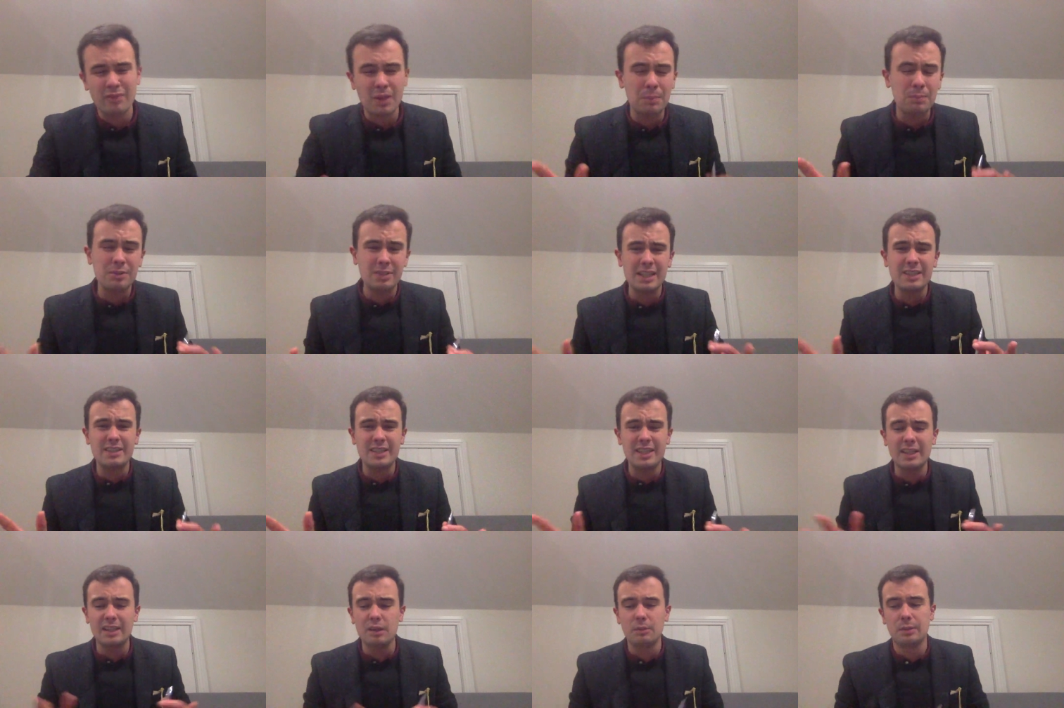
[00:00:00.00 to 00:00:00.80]

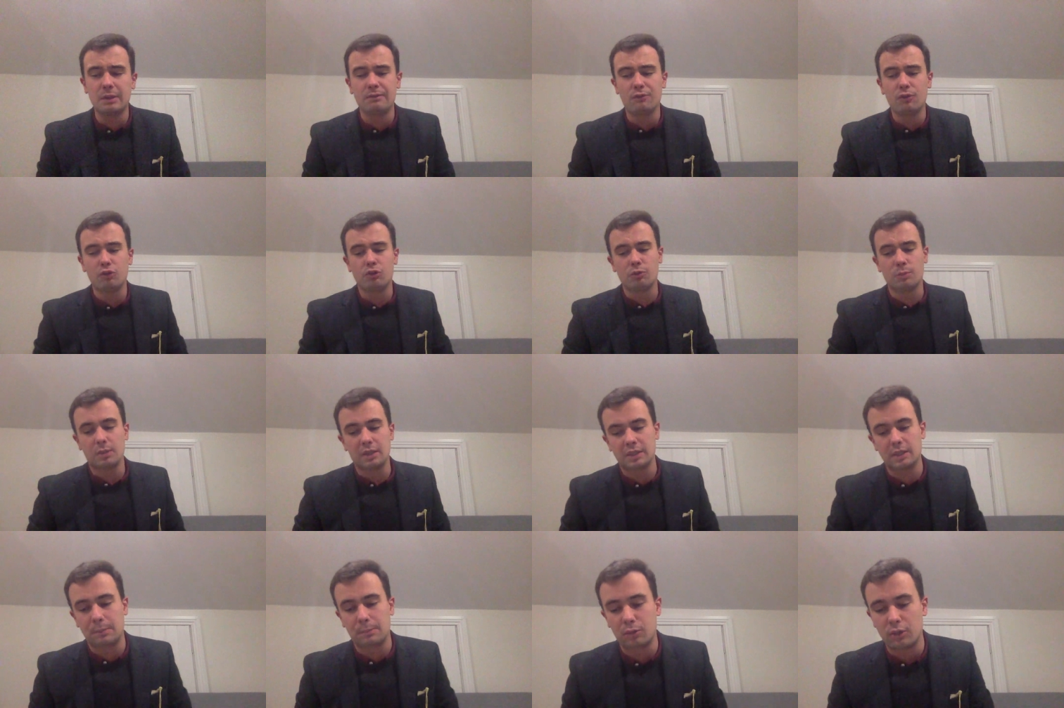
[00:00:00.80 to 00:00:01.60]
potentially a little bit vulnerable
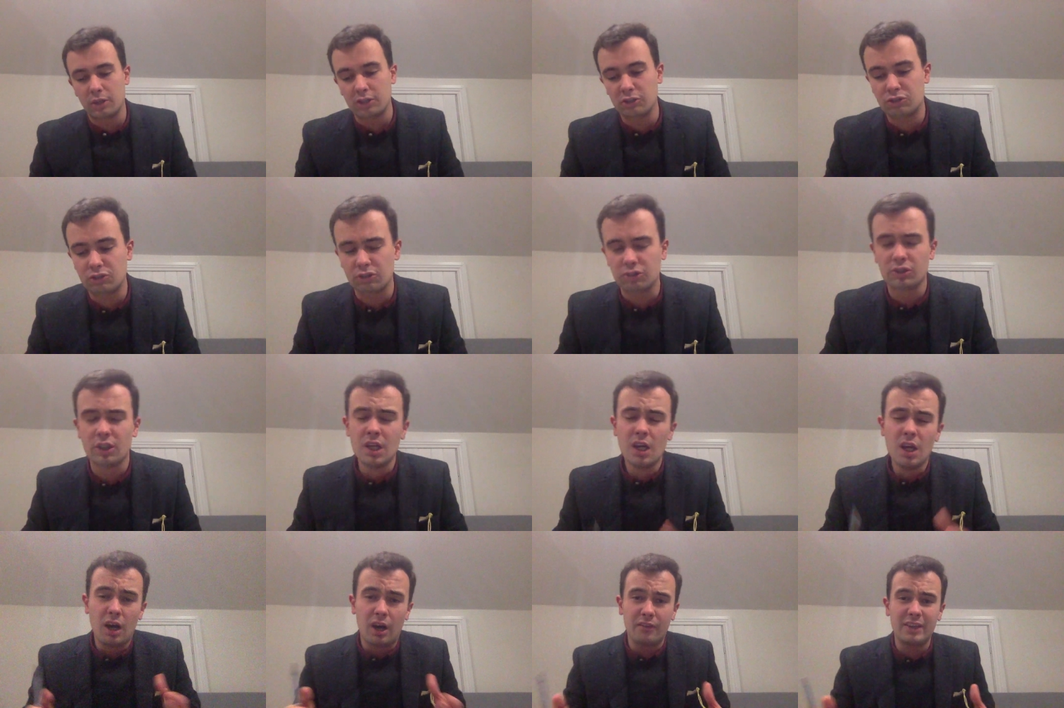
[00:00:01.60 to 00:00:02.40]
at the prices
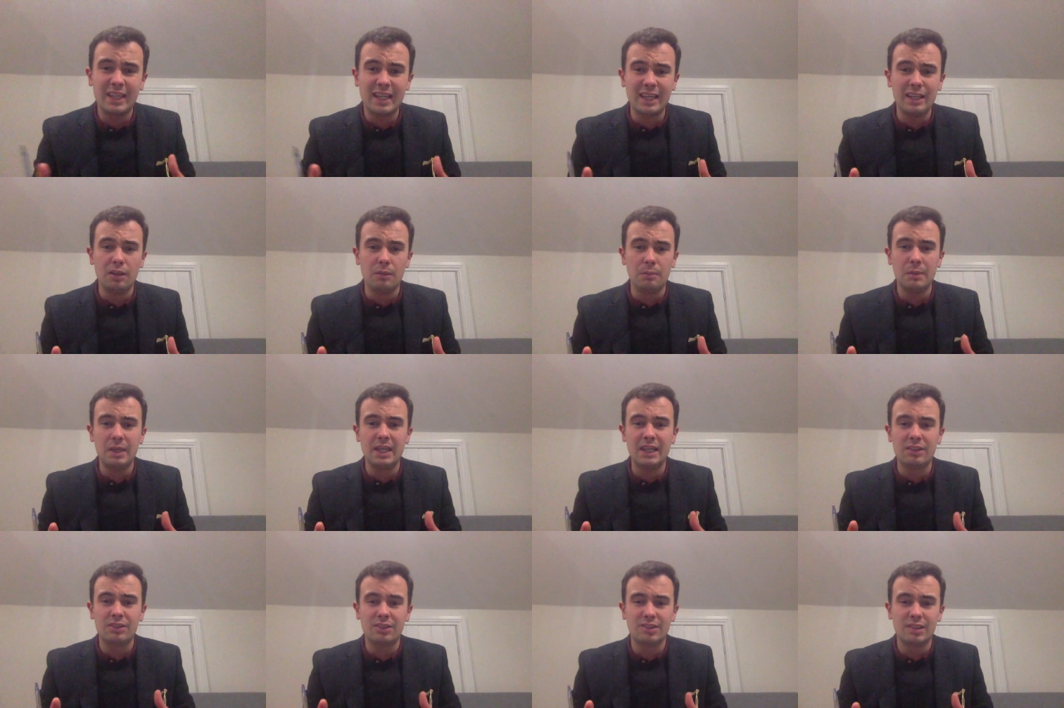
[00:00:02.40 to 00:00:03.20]
i think Il
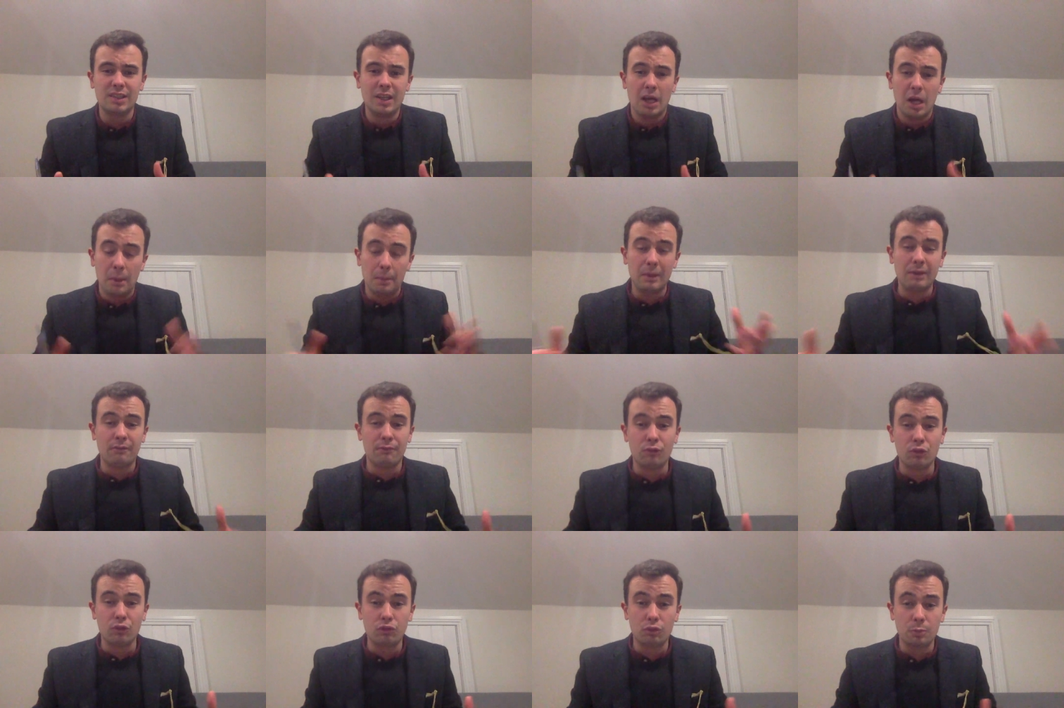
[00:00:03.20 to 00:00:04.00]
mig's a bit
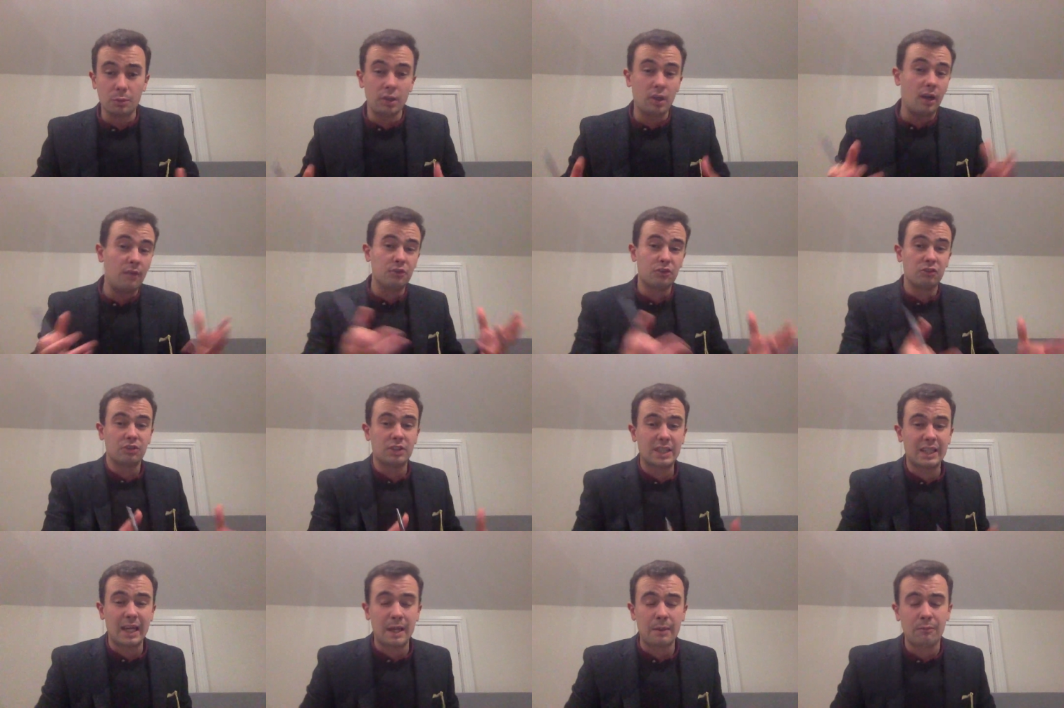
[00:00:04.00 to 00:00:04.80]
vulnerable
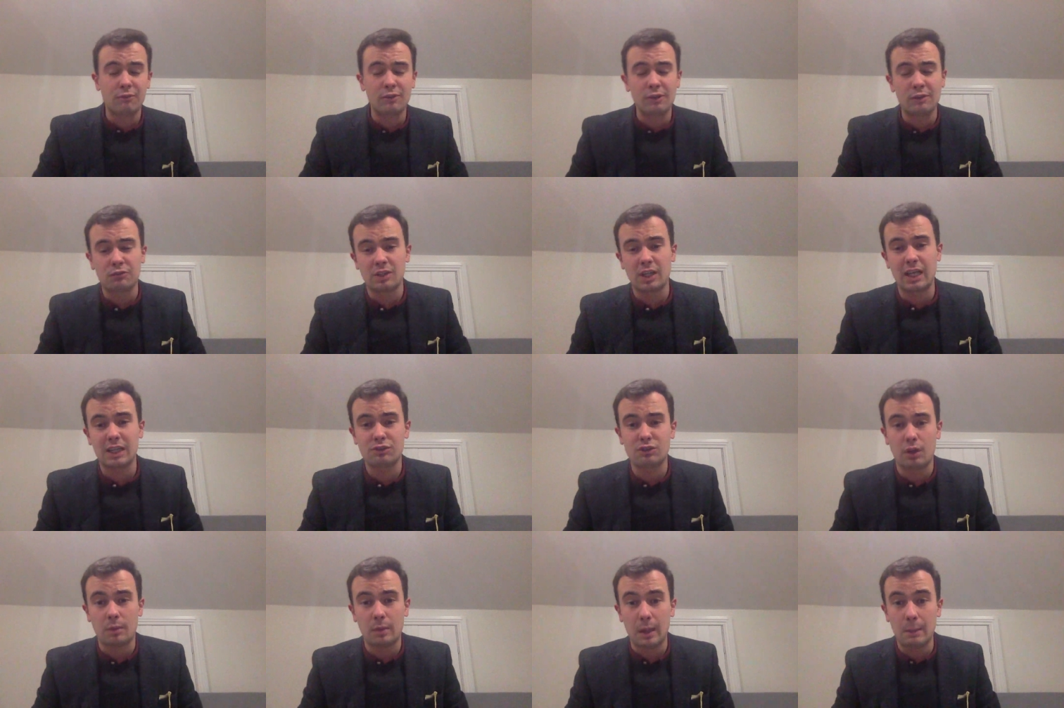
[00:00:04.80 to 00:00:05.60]
obviously came fifth
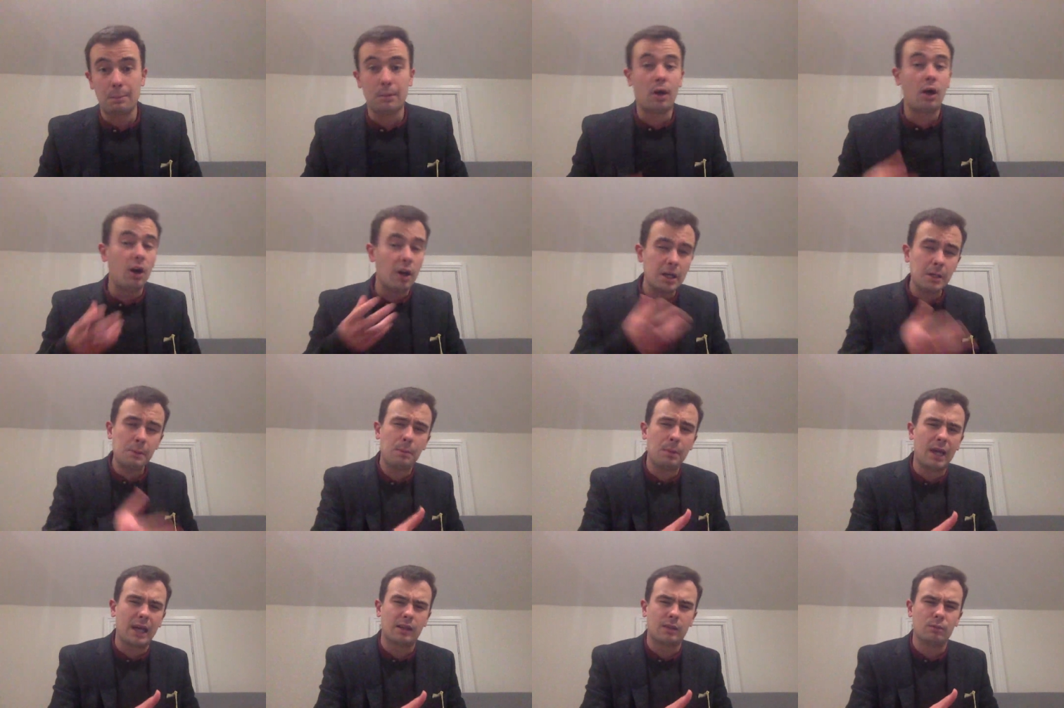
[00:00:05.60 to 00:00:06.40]
last time out
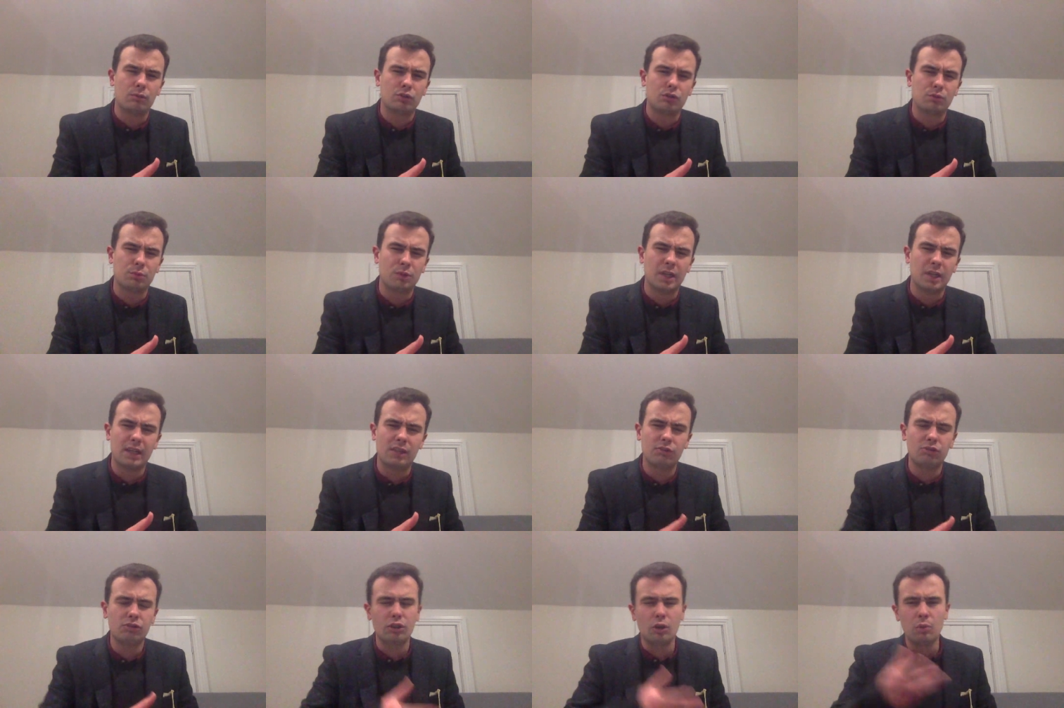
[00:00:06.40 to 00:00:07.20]
behind peckham
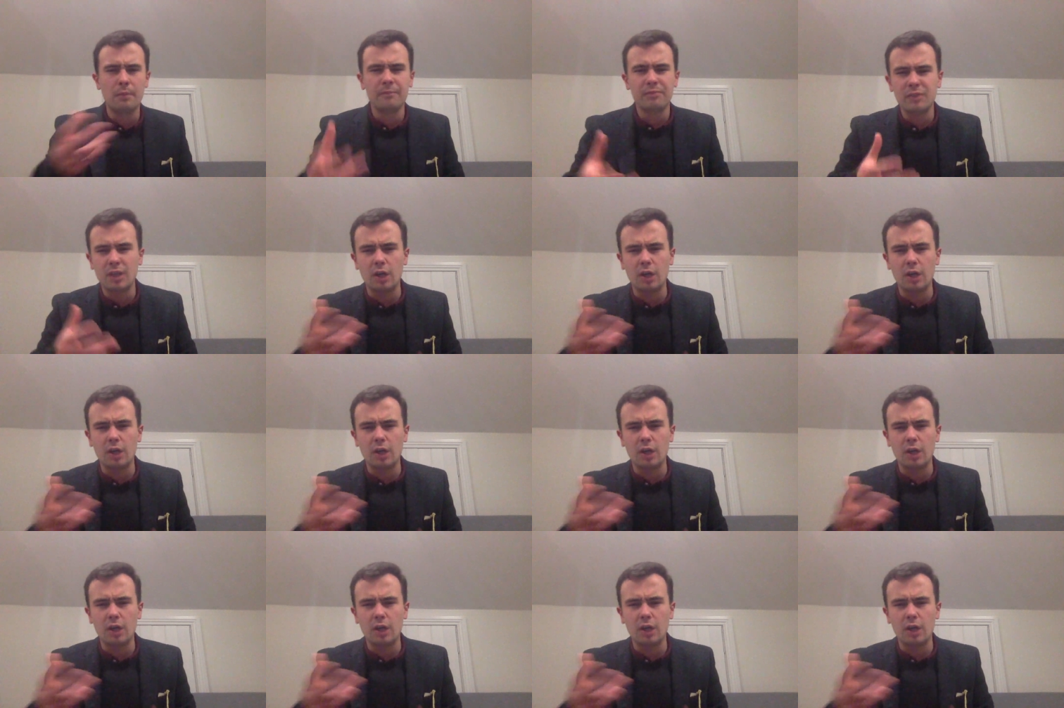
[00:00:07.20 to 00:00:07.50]
springs so